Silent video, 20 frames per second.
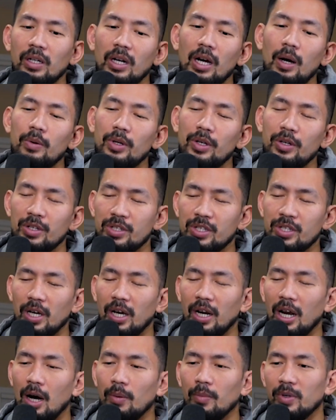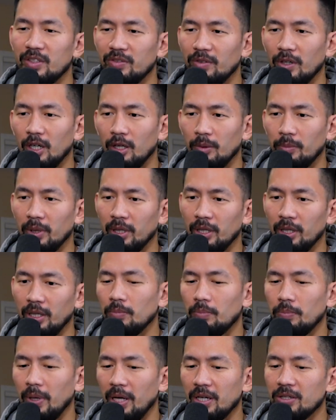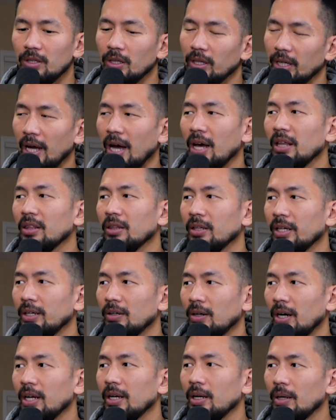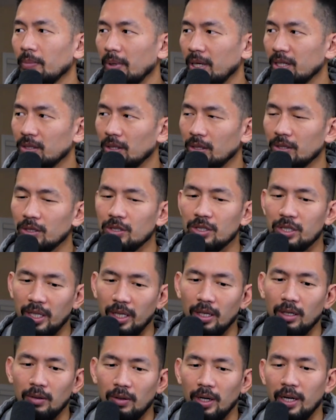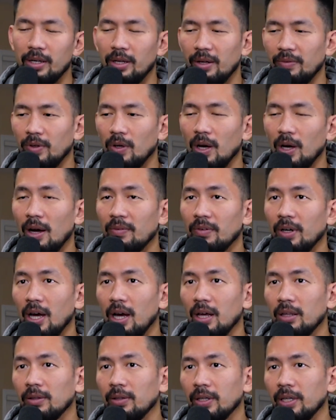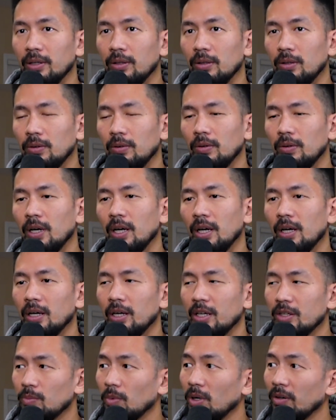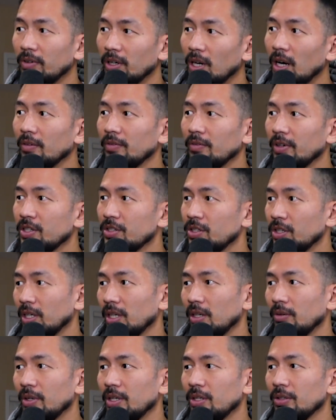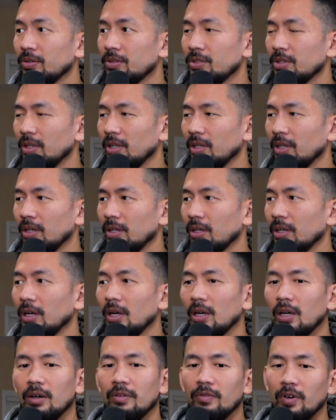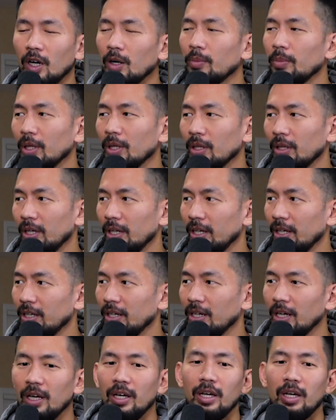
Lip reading: then how would you decide how much variability based on the athlete, right? And based on skill, right? If you have an athlete who is more of a novice, you're going to reduce the variability,